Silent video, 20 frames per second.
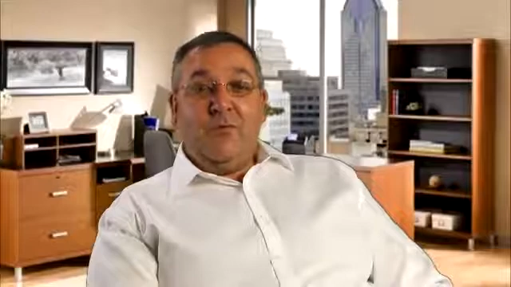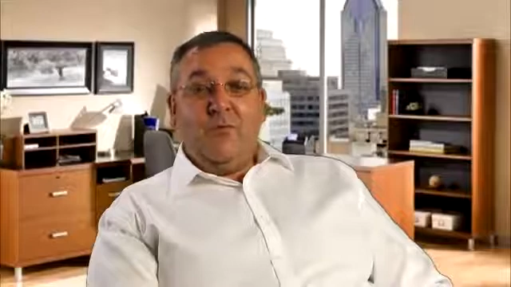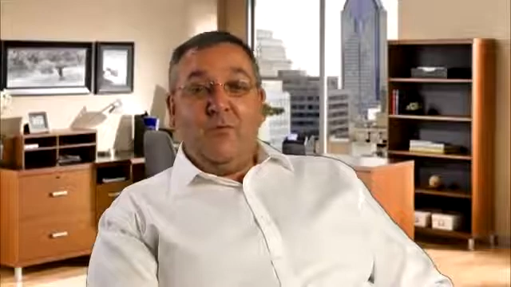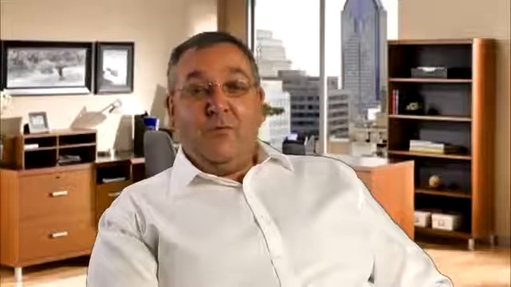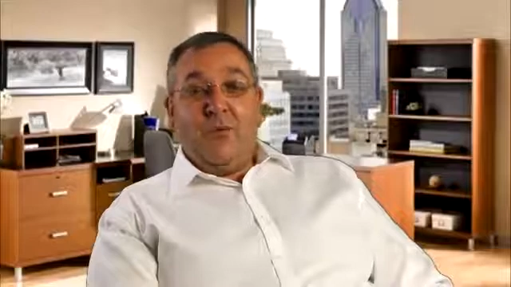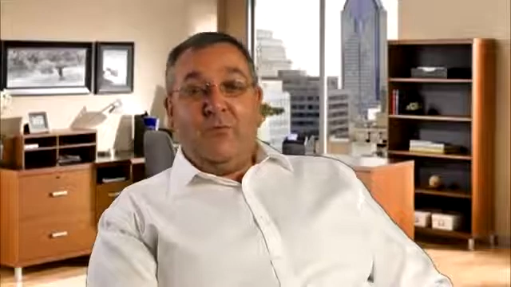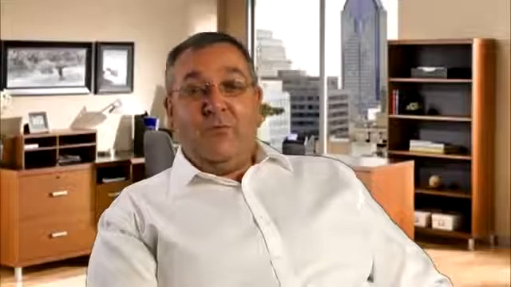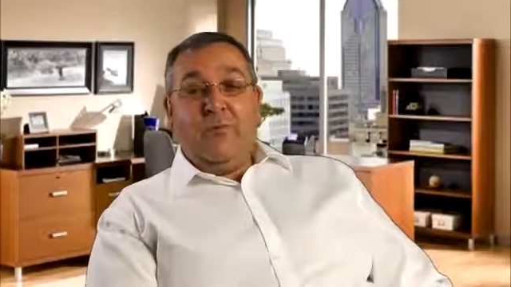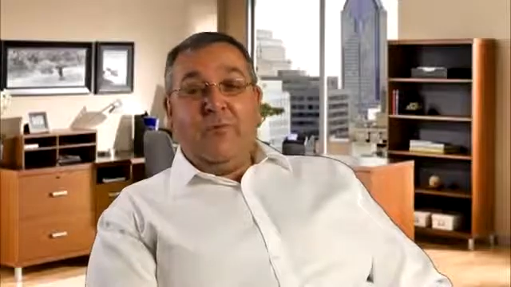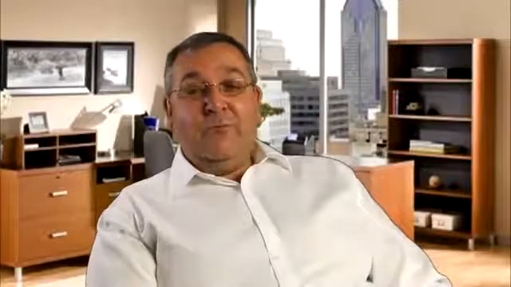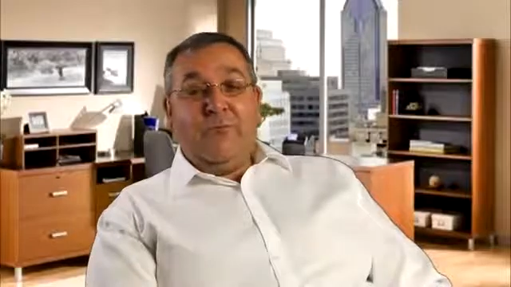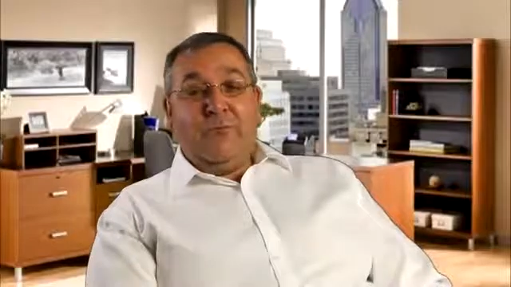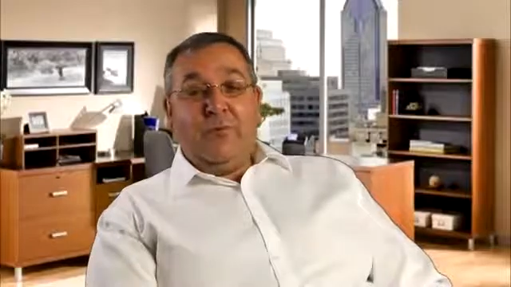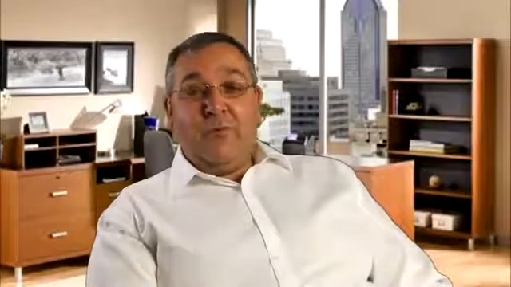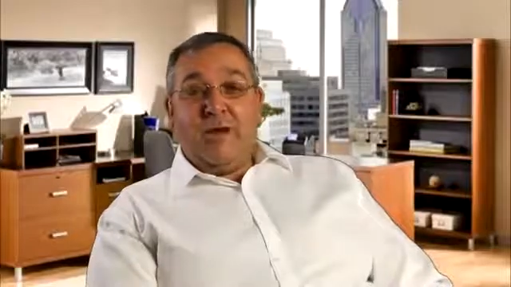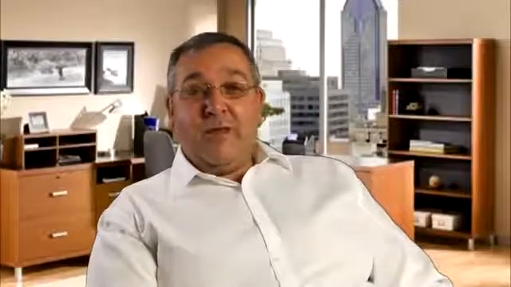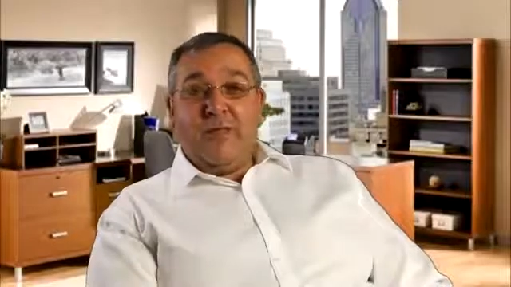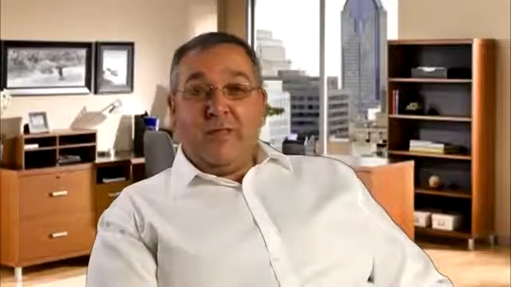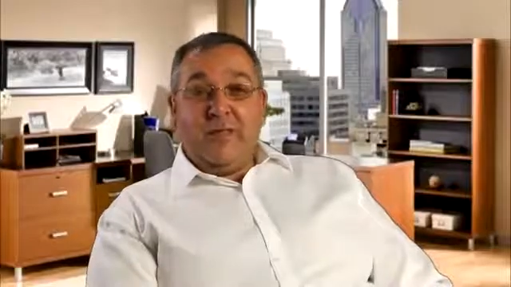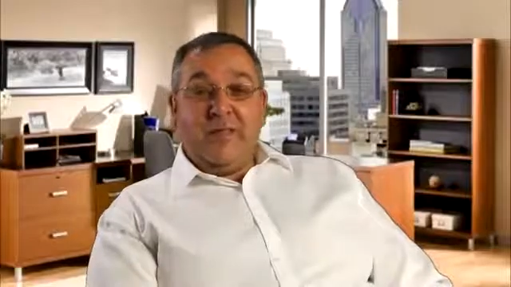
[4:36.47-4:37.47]
Whether
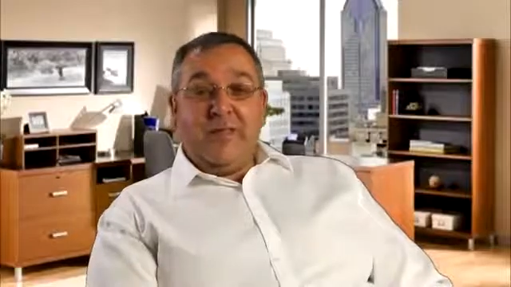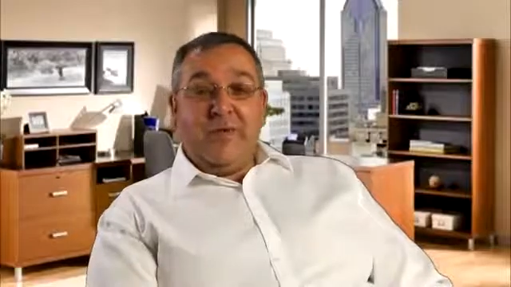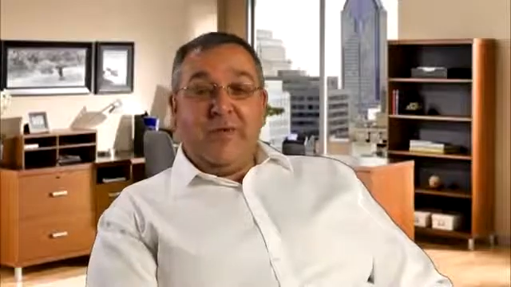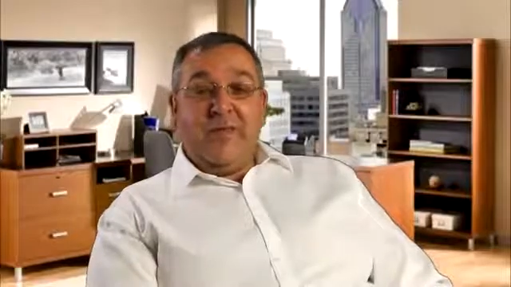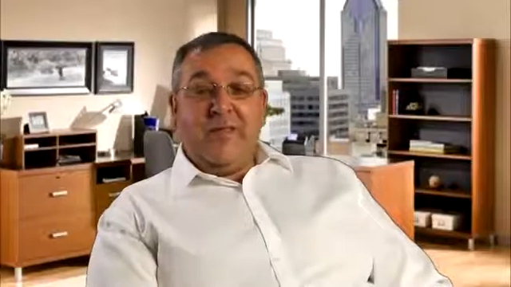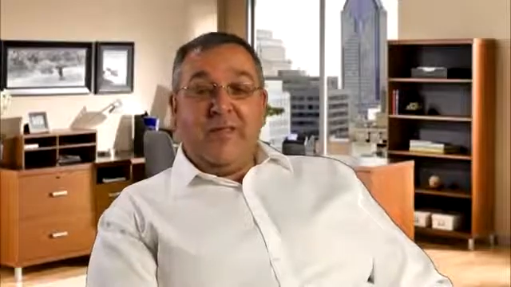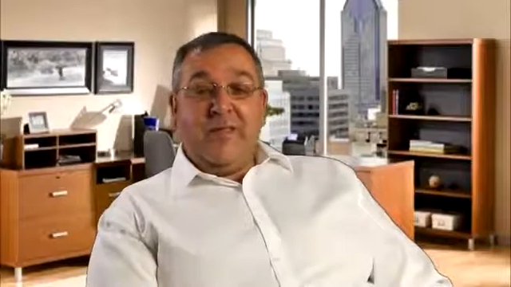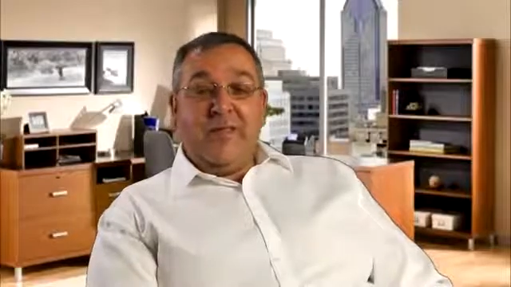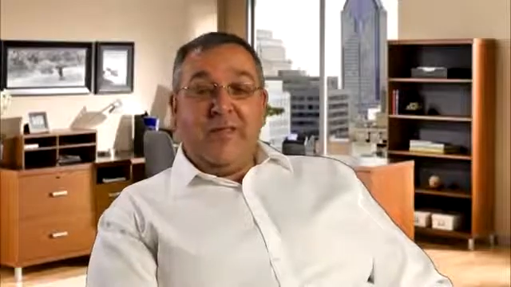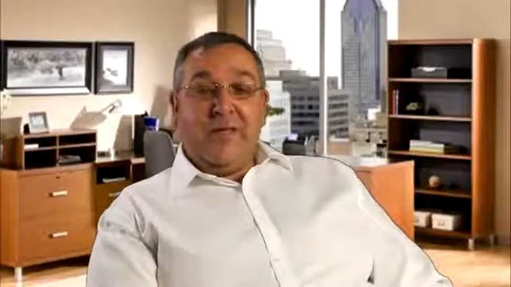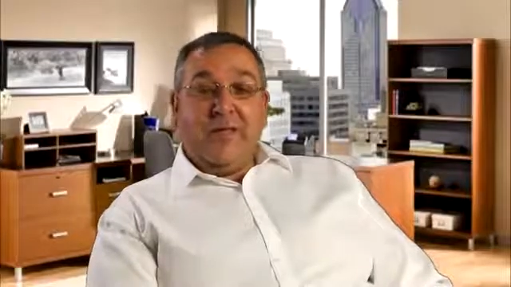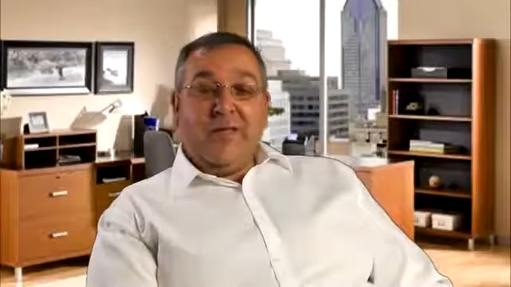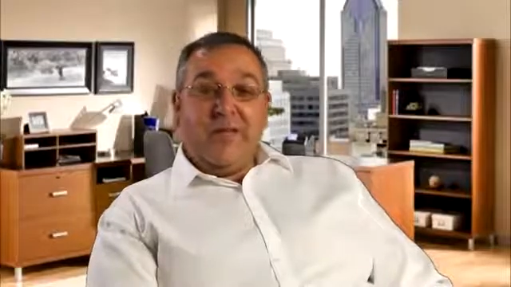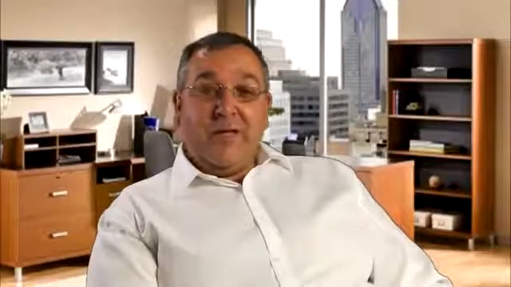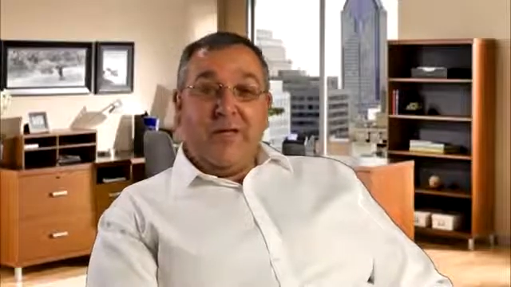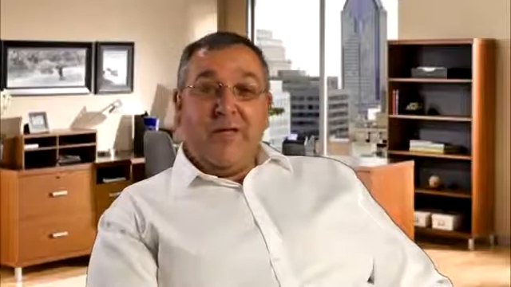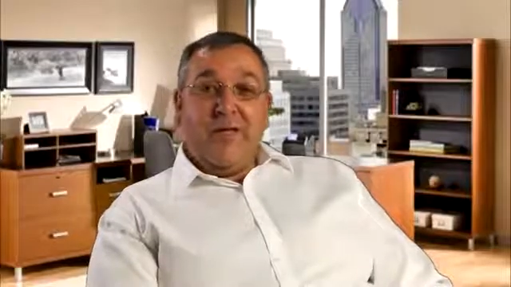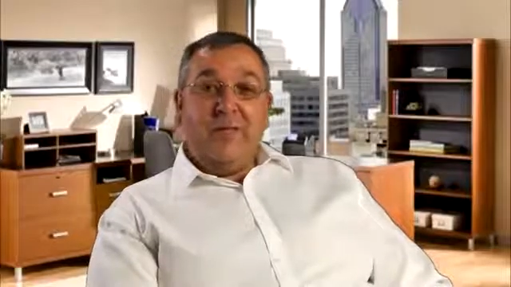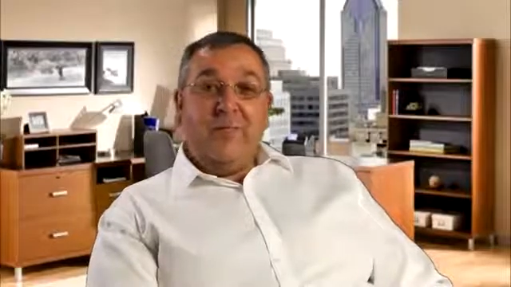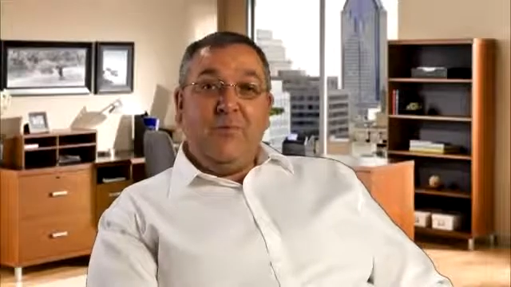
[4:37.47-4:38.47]
we're actually putting copper
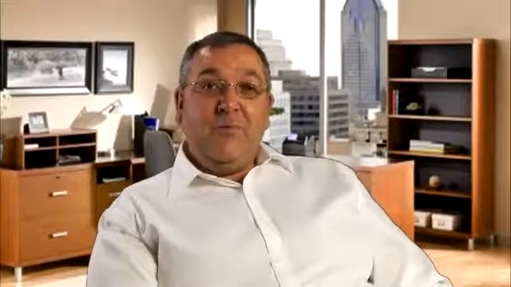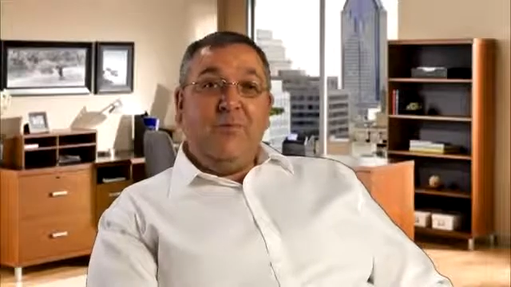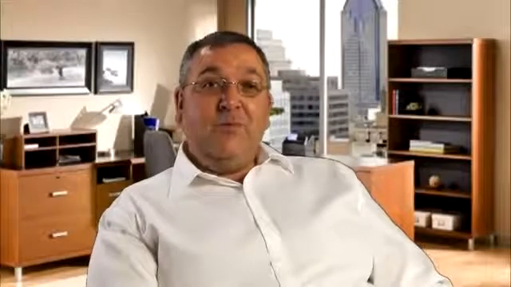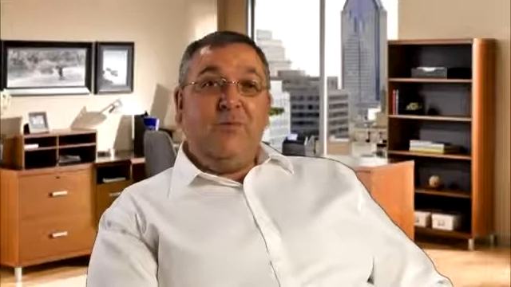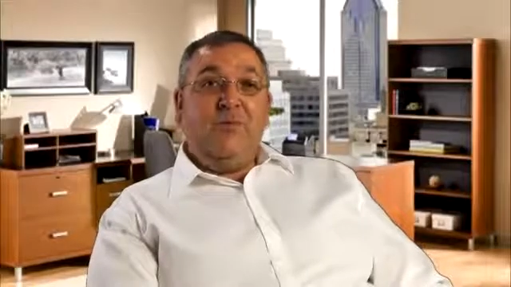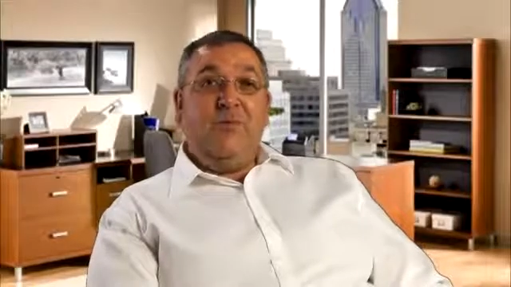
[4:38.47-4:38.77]
cable